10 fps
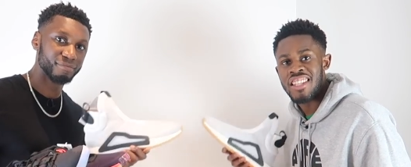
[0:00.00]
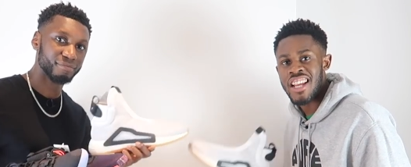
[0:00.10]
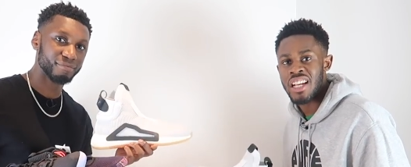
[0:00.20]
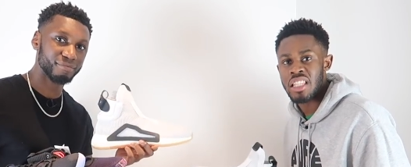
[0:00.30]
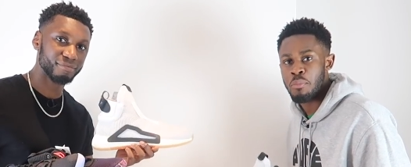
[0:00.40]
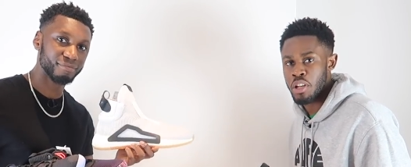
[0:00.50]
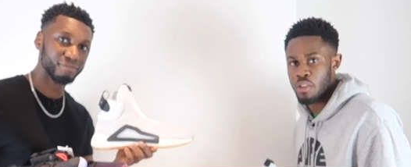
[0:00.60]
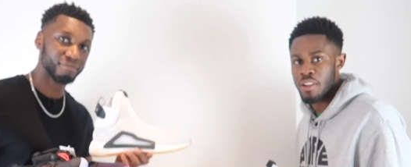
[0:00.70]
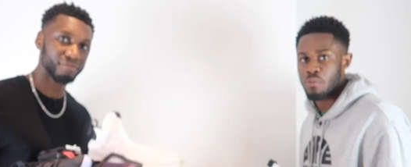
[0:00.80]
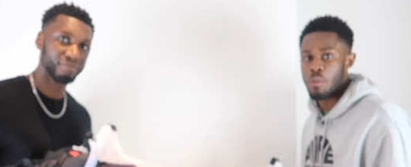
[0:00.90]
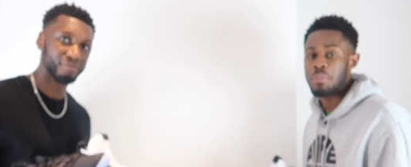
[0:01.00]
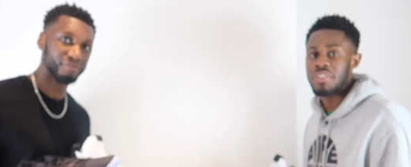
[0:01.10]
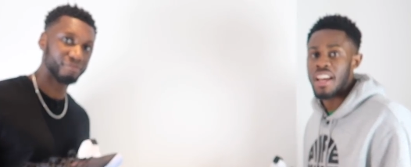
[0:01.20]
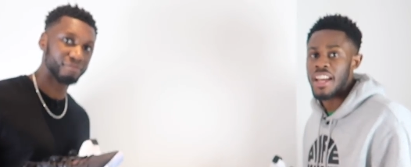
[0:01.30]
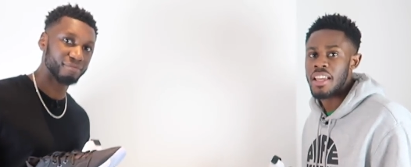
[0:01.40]
Speaker 1: and check out the Pro Direct
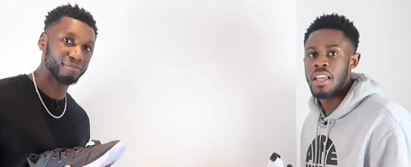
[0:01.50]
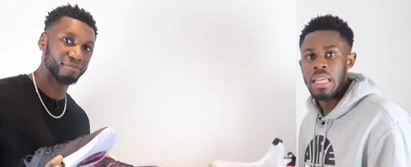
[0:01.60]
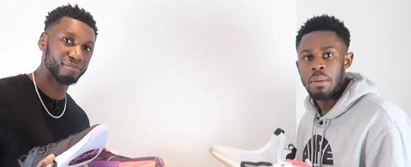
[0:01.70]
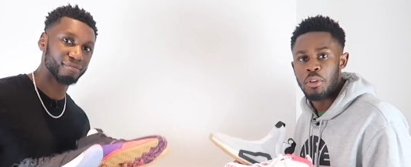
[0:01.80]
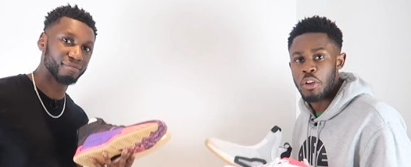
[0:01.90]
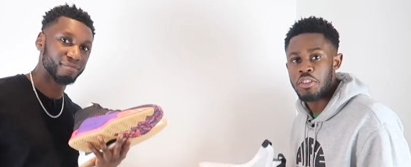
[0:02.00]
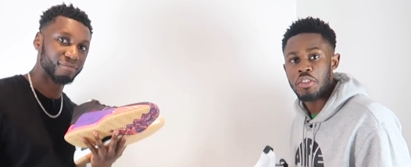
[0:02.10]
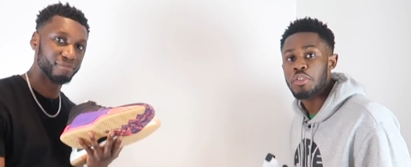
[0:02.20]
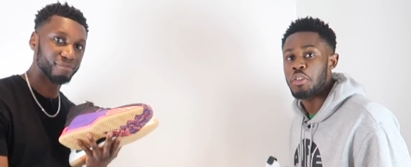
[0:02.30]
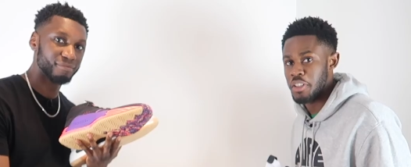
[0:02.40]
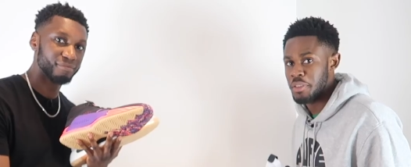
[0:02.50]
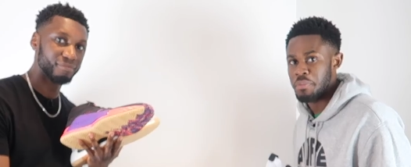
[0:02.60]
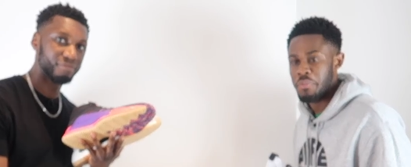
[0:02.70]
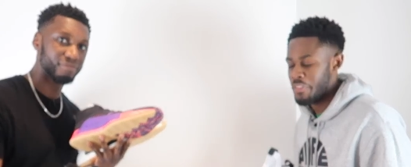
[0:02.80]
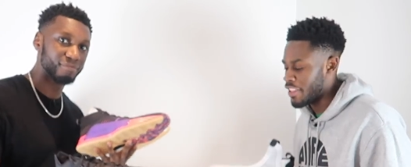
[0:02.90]
website because it's good.
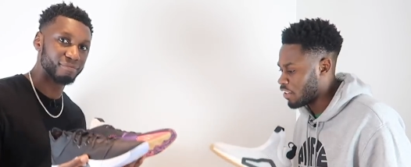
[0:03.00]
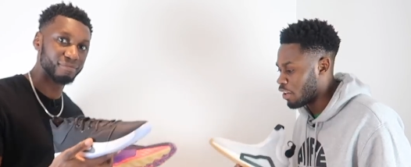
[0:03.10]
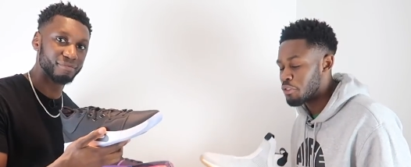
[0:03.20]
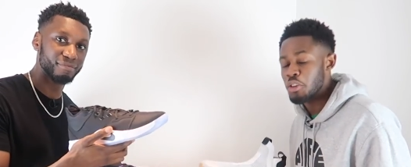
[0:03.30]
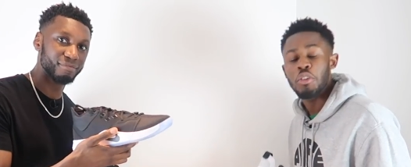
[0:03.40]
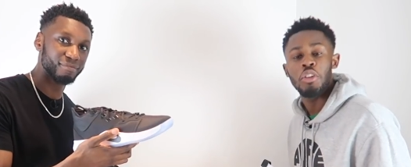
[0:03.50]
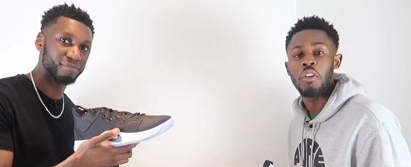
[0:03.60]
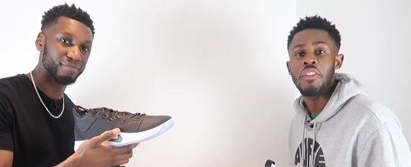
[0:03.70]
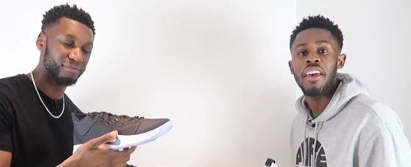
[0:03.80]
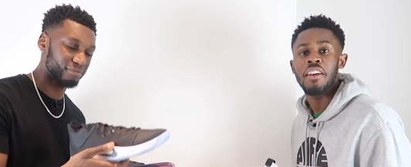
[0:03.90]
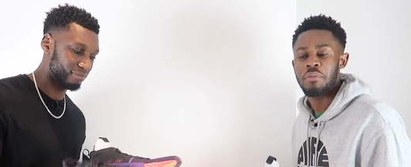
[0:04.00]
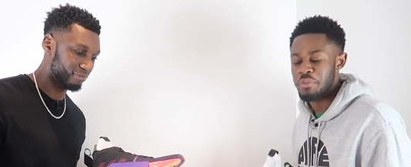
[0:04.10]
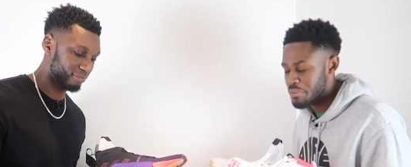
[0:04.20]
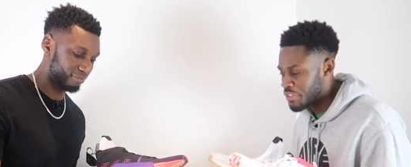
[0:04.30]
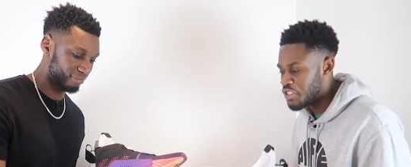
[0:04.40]
There's a lot of good good on there.
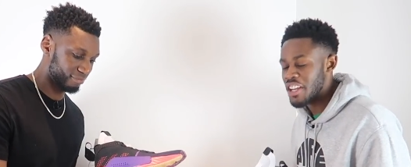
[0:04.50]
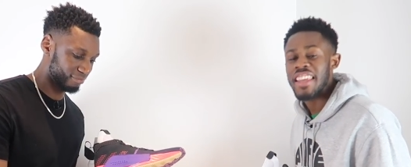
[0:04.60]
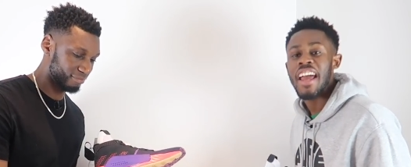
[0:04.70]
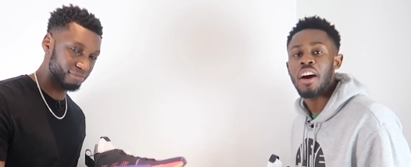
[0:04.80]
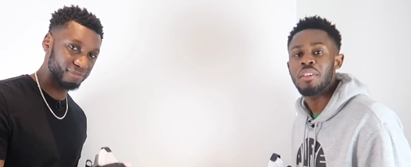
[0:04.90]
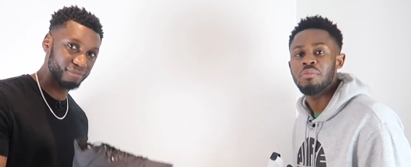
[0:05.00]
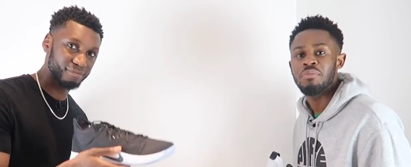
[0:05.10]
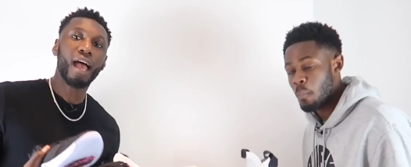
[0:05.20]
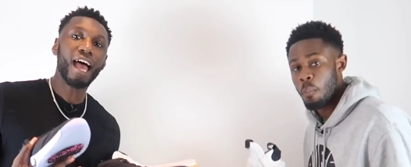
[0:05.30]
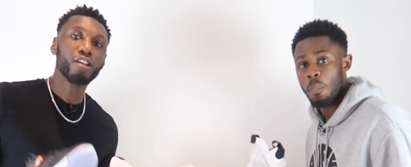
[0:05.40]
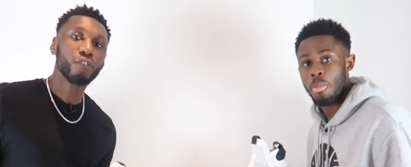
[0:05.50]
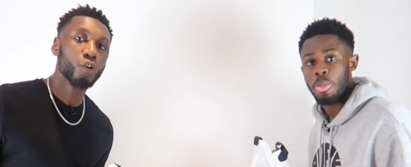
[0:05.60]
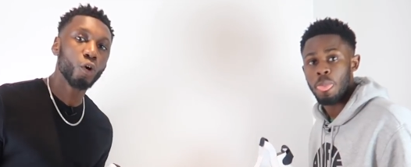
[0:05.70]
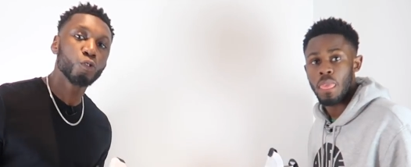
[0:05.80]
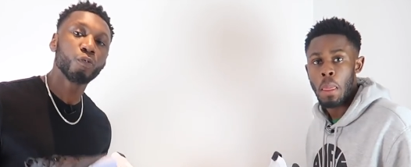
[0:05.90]
Check it out.
Speaker 2: And of
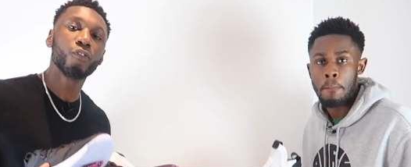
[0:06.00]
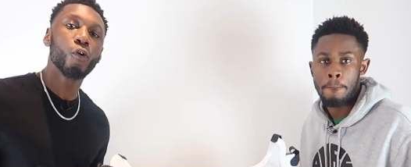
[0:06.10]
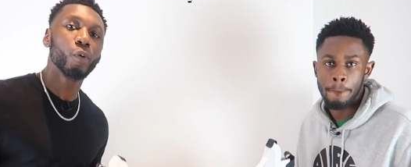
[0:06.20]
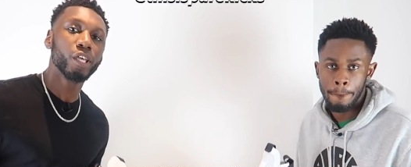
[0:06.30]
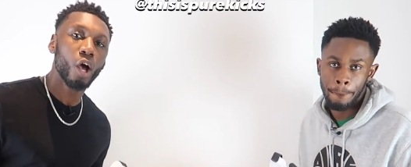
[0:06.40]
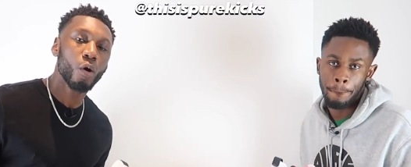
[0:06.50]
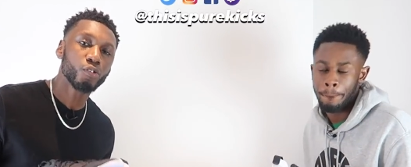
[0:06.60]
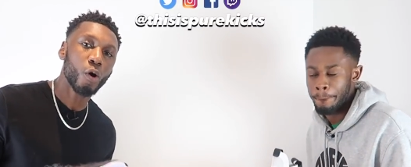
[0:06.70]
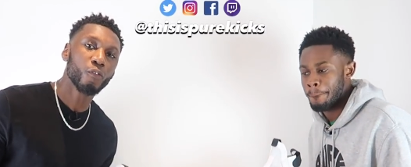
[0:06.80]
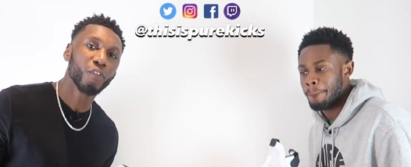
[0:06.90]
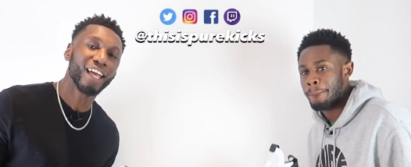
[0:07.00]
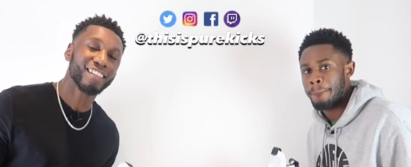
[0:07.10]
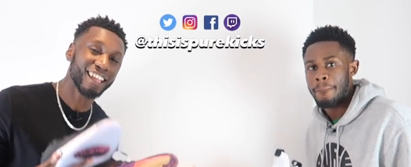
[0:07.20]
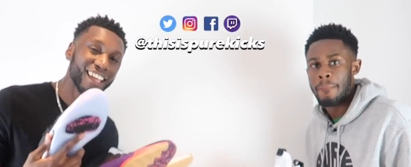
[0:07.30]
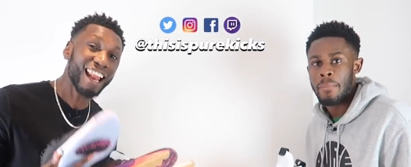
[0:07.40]
course, before we go, don't
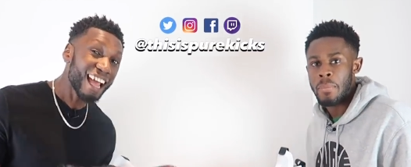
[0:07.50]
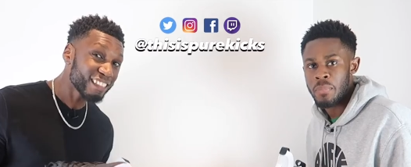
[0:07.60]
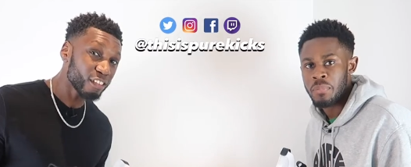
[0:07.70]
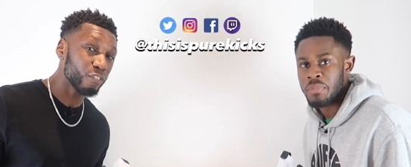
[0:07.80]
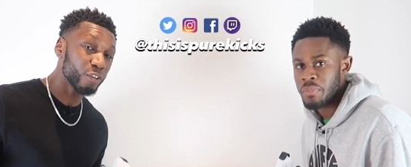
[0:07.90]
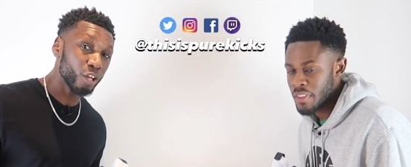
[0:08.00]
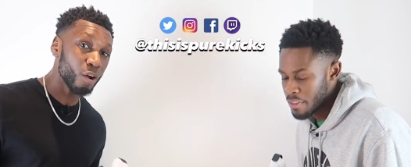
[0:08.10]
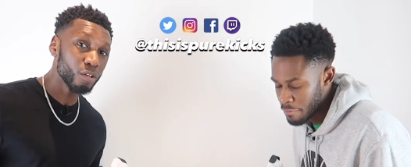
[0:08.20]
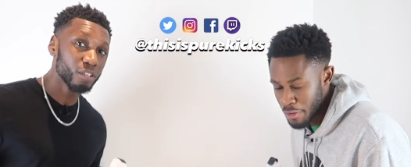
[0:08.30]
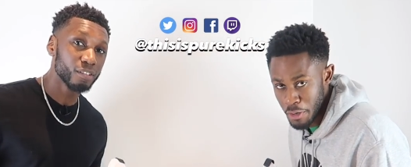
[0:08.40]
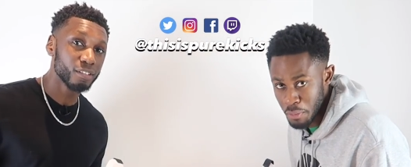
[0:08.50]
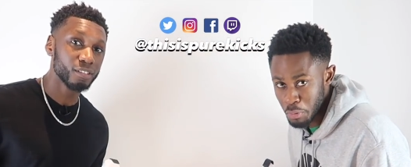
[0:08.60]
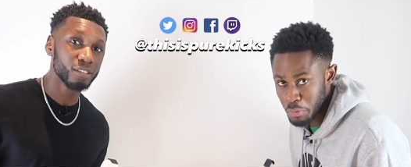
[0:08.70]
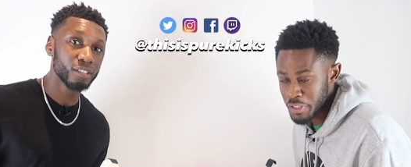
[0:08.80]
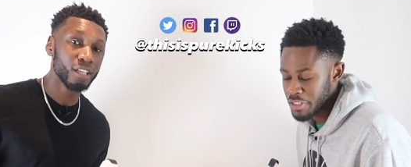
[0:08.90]
forget to like this video. Very
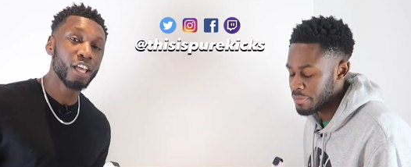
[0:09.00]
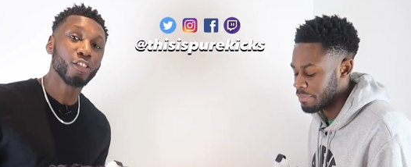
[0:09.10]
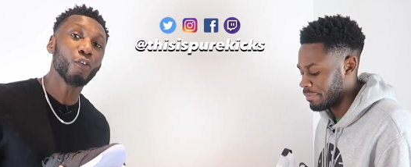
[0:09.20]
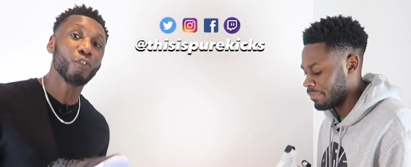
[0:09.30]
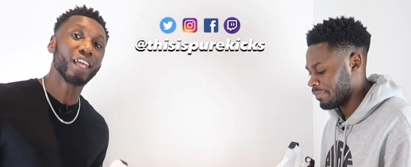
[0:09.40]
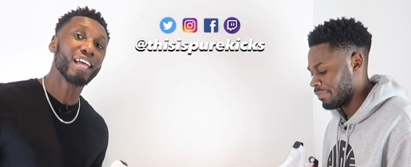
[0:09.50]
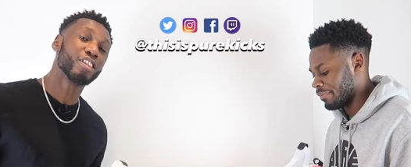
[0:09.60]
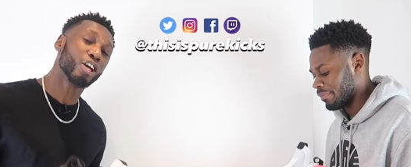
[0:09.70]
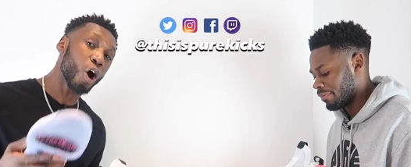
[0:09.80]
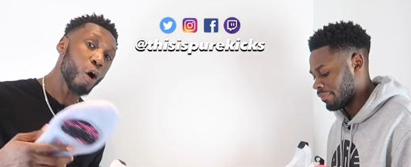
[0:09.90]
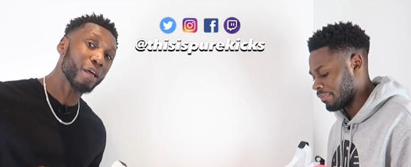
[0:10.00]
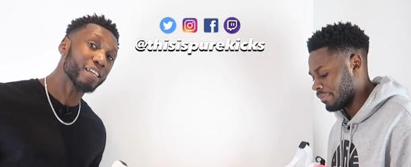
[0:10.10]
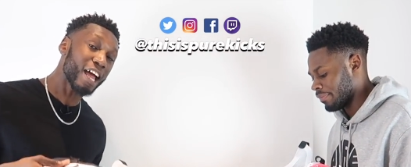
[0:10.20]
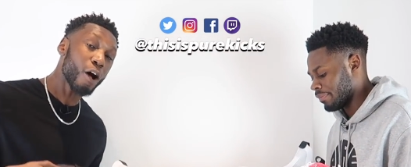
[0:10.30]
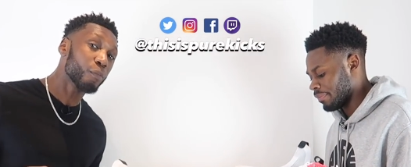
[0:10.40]
important. Don't forget to
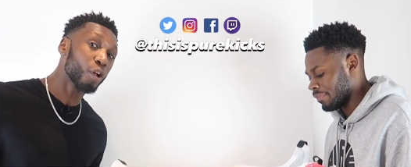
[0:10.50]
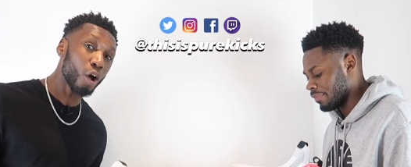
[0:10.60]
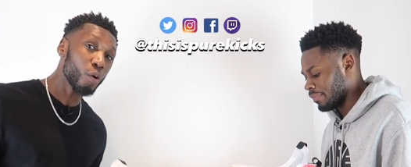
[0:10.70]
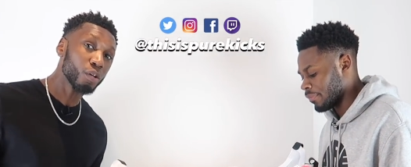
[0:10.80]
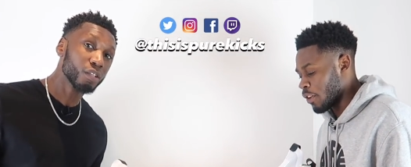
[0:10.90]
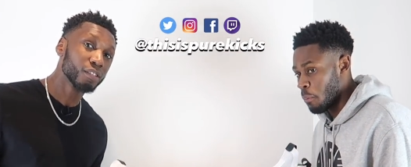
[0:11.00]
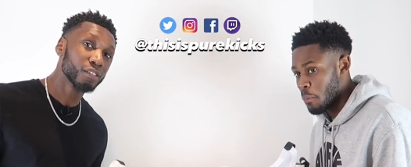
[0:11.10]
comment down below